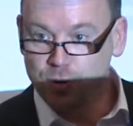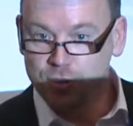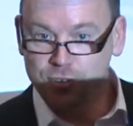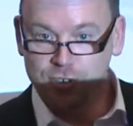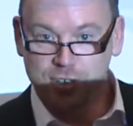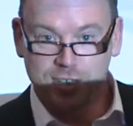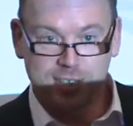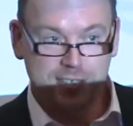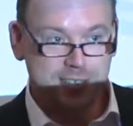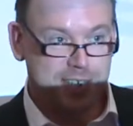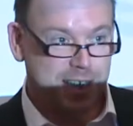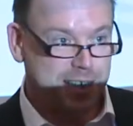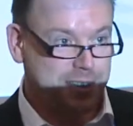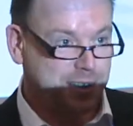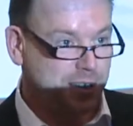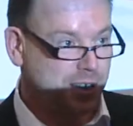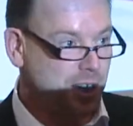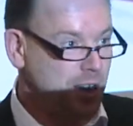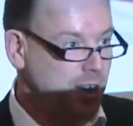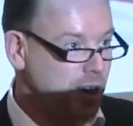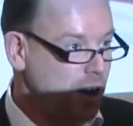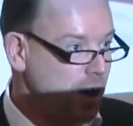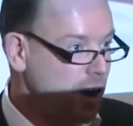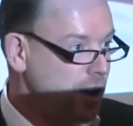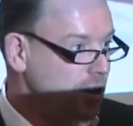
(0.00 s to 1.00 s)
which he said that
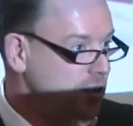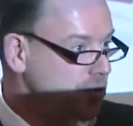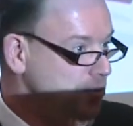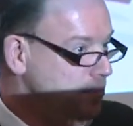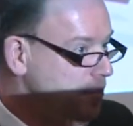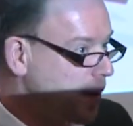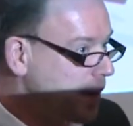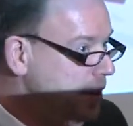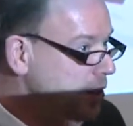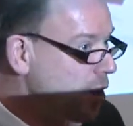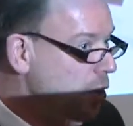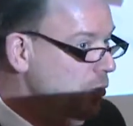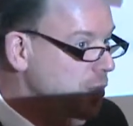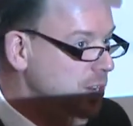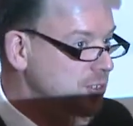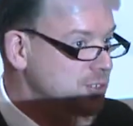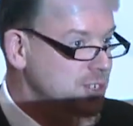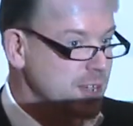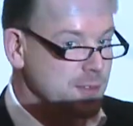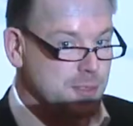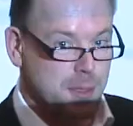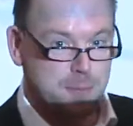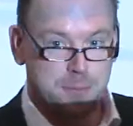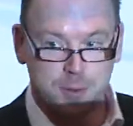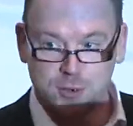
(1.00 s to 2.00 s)
a large
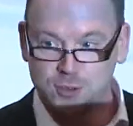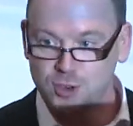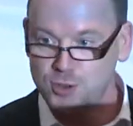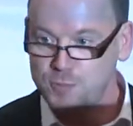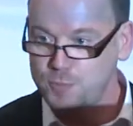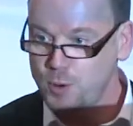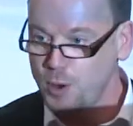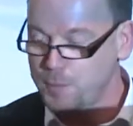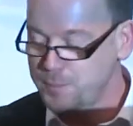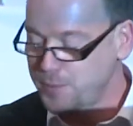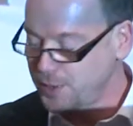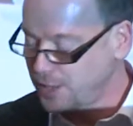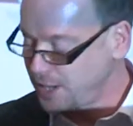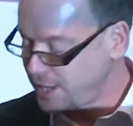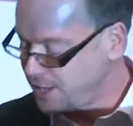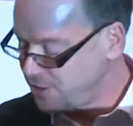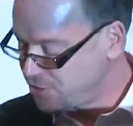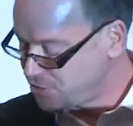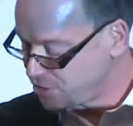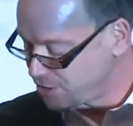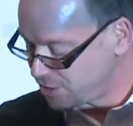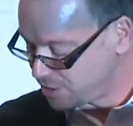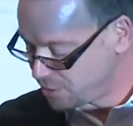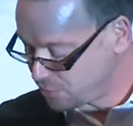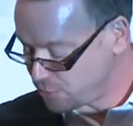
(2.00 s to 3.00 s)
minority of the British
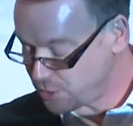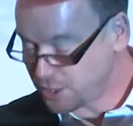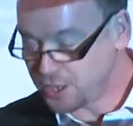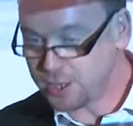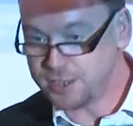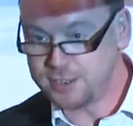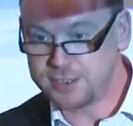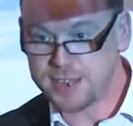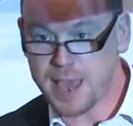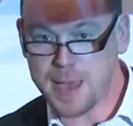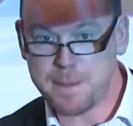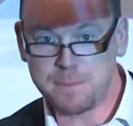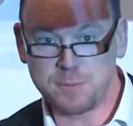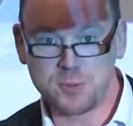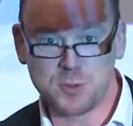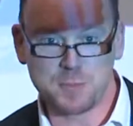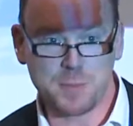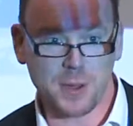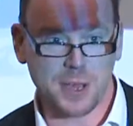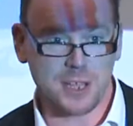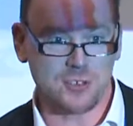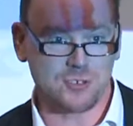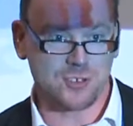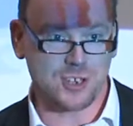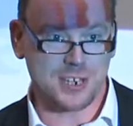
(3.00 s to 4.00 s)
population were condemned
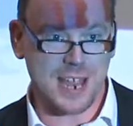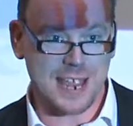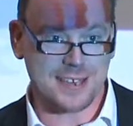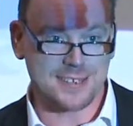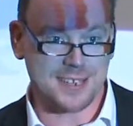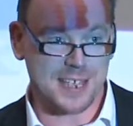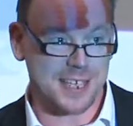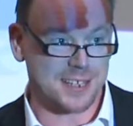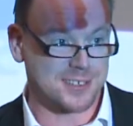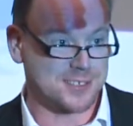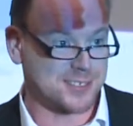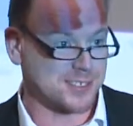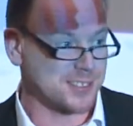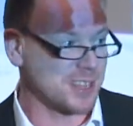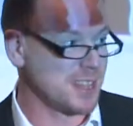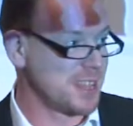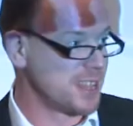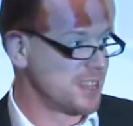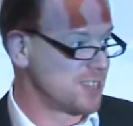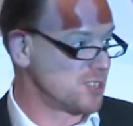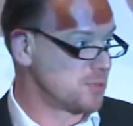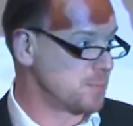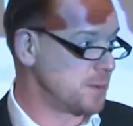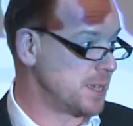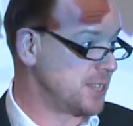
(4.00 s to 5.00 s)
by genetics
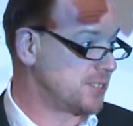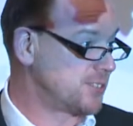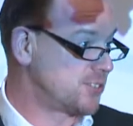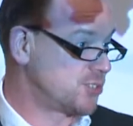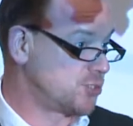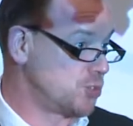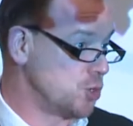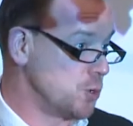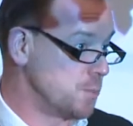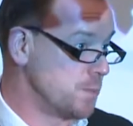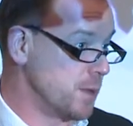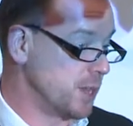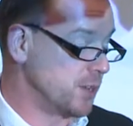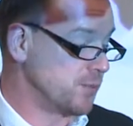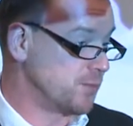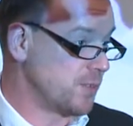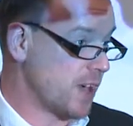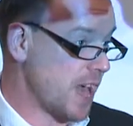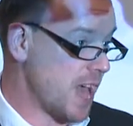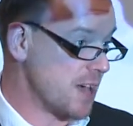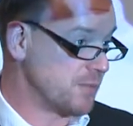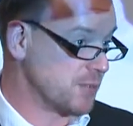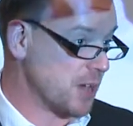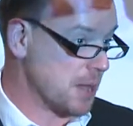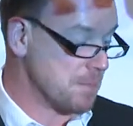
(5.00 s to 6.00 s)
to be stupid
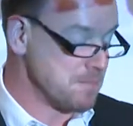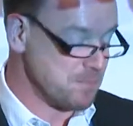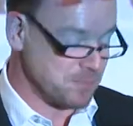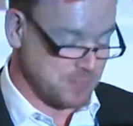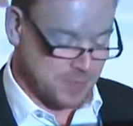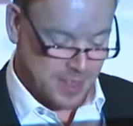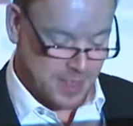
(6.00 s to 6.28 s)
forever.